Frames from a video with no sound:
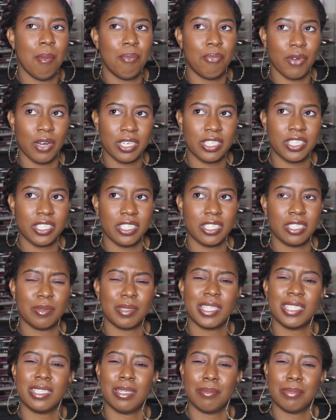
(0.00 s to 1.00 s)
brushes
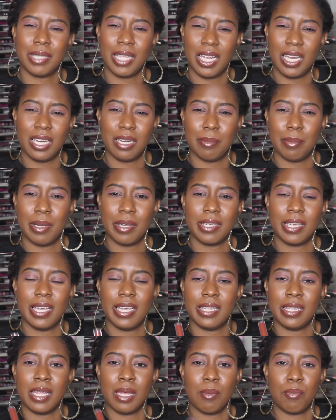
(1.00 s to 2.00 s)
because I'm thinking about
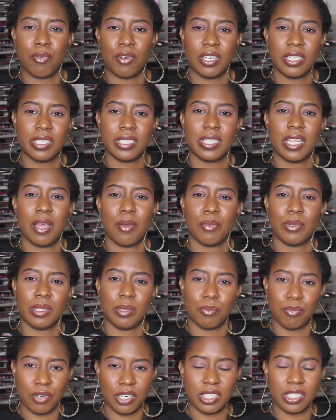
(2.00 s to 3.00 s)
getting that brush set with
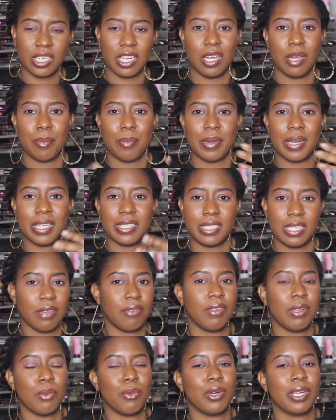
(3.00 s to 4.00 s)
the brush cup, and I
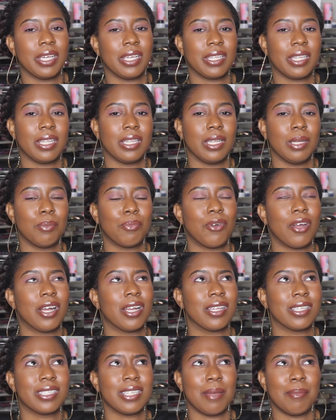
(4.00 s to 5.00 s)
definitely want to get the lip
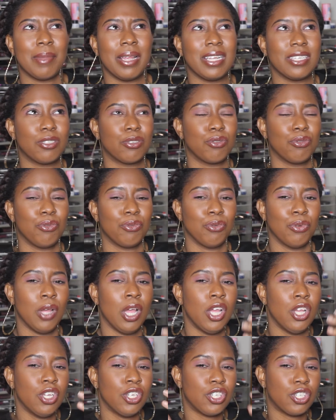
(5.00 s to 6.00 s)
products. I'm not too
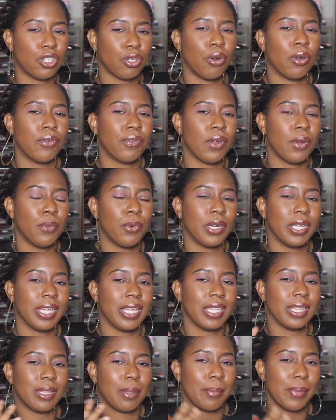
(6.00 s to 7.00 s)
sure if I want to
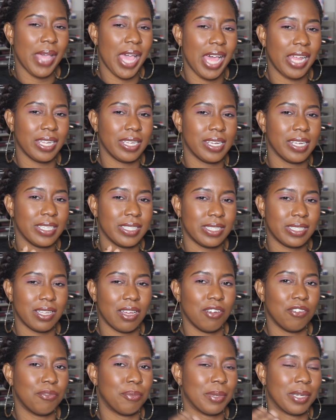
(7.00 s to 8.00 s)
get the palette
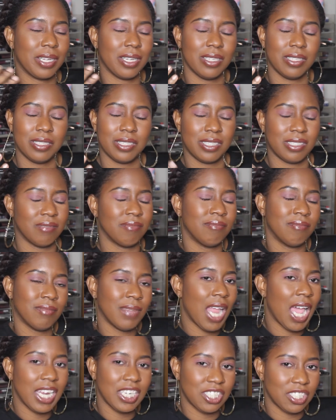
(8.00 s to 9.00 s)
itself because
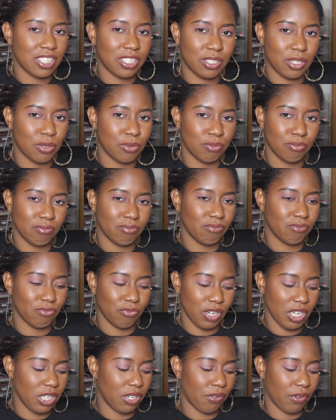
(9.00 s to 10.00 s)
I just don't
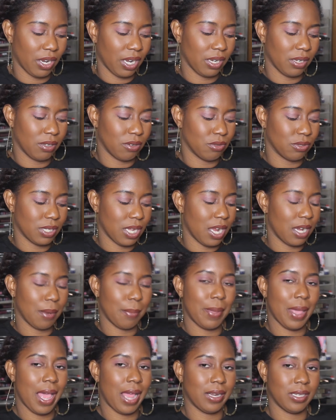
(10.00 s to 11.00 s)
reach for those kind
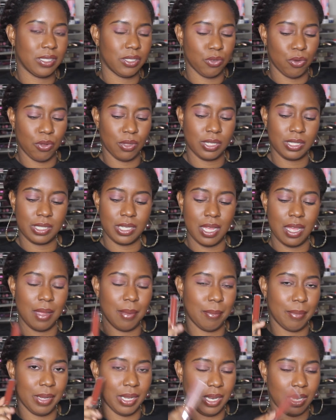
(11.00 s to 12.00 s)
of palettes all the
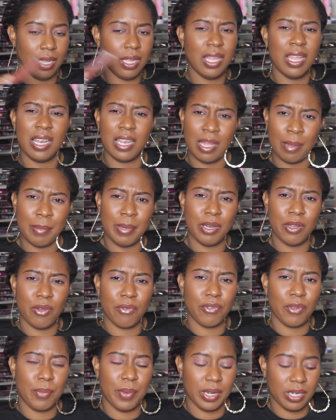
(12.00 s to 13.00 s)
time. But let me know
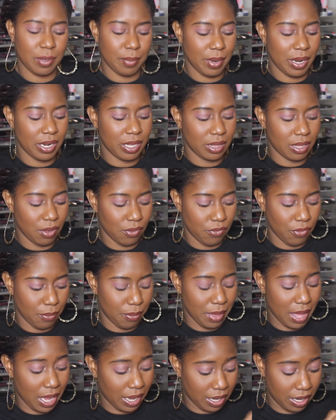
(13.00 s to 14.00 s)
if you picked up anything from
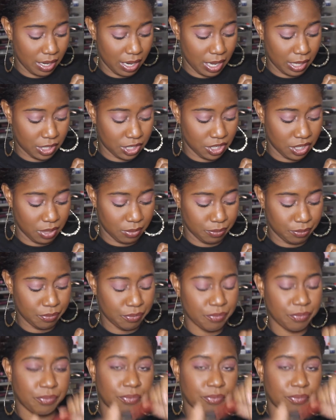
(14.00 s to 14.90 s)
that collection.